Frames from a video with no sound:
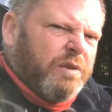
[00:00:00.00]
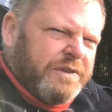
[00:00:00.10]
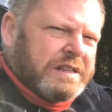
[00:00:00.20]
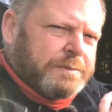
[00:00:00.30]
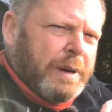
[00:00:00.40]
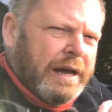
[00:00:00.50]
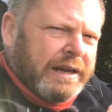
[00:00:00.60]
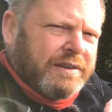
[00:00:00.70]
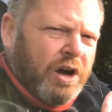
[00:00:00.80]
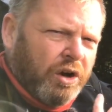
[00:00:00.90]
of this
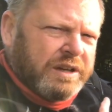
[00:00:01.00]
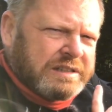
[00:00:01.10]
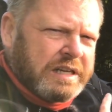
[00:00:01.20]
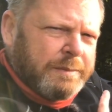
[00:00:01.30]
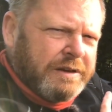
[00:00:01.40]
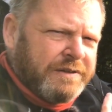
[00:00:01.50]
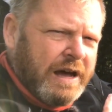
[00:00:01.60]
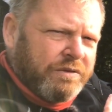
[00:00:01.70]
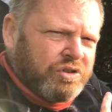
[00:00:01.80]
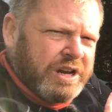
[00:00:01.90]
bike, the Honda
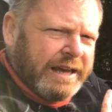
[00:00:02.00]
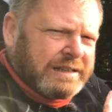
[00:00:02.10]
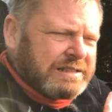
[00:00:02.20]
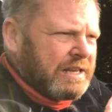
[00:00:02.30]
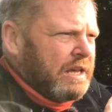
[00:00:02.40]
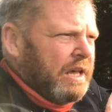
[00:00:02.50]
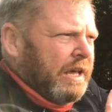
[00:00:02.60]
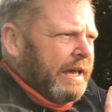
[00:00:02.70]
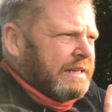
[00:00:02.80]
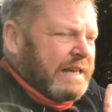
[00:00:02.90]
CB500X,
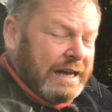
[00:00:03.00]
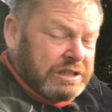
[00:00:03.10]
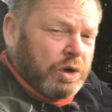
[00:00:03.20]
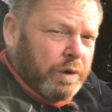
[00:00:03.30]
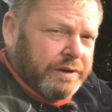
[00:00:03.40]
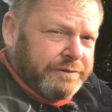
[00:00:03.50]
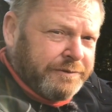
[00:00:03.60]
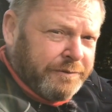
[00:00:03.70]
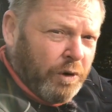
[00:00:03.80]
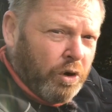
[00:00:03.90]
is adequate
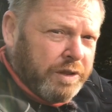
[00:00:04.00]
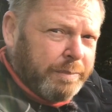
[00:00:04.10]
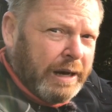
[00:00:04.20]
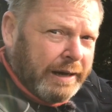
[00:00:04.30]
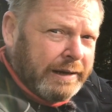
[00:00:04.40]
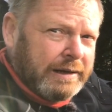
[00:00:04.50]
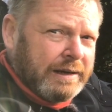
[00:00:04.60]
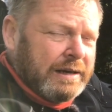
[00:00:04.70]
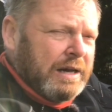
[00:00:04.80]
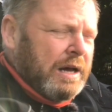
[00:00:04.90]
for the bike,
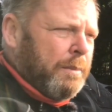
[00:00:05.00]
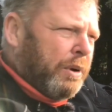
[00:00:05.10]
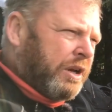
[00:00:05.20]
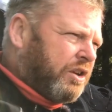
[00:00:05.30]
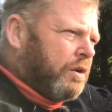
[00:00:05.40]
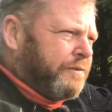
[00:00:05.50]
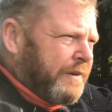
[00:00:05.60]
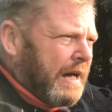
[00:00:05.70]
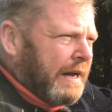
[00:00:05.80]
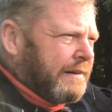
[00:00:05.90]
but I do
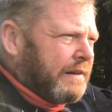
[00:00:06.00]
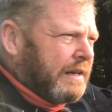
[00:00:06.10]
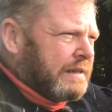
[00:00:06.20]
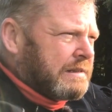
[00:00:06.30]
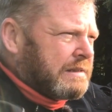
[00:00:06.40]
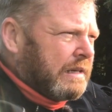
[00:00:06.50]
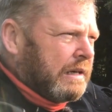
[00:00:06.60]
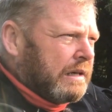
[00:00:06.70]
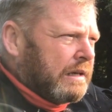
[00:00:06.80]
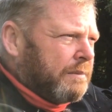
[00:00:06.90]
find that it,
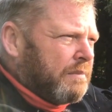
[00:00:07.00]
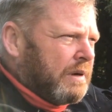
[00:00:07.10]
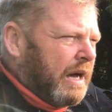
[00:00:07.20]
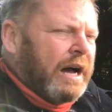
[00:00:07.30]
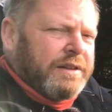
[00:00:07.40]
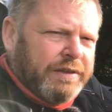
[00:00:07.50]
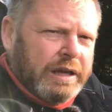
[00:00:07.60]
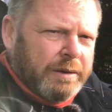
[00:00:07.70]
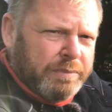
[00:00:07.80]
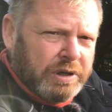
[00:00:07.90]
I
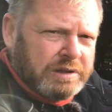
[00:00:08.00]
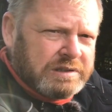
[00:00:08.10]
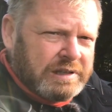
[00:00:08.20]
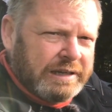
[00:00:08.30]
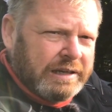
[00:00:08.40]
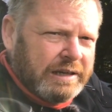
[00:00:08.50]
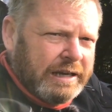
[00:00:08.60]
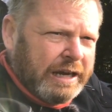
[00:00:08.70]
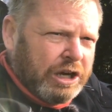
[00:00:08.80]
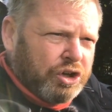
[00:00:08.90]
think personally,
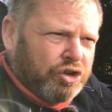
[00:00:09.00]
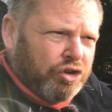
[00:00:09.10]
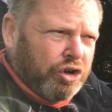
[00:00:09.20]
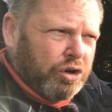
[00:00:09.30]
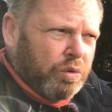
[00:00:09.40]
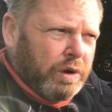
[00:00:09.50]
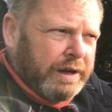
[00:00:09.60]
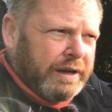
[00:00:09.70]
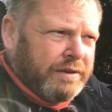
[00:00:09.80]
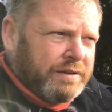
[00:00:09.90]
it could do
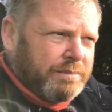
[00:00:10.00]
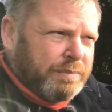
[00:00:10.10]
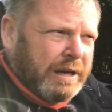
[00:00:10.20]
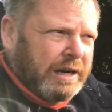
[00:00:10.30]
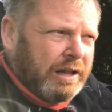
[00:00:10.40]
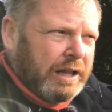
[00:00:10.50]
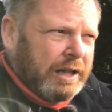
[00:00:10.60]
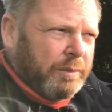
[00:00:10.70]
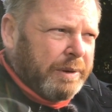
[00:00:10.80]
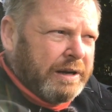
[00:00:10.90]
with being a
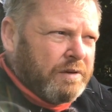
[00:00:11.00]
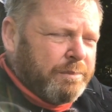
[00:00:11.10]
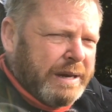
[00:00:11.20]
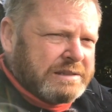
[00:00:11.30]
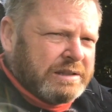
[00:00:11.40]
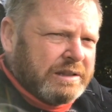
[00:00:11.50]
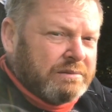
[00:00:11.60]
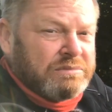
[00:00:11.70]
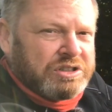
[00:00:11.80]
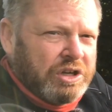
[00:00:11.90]
little bit of a better,
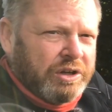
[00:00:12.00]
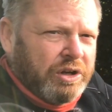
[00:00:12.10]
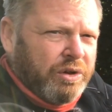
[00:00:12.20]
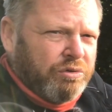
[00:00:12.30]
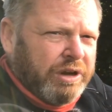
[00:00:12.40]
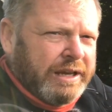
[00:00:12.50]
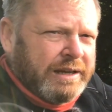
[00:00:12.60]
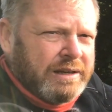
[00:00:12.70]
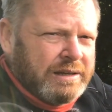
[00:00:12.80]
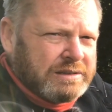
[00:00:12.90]
certainly on the
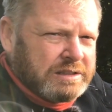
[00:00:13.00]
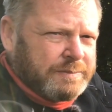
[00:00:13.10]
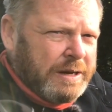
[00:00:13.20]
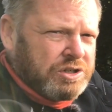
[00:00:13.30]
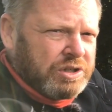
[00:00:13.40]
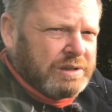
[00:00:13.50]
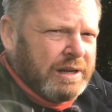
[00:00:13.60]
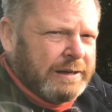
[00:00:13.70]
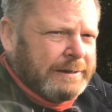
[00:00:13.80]
rear suspension.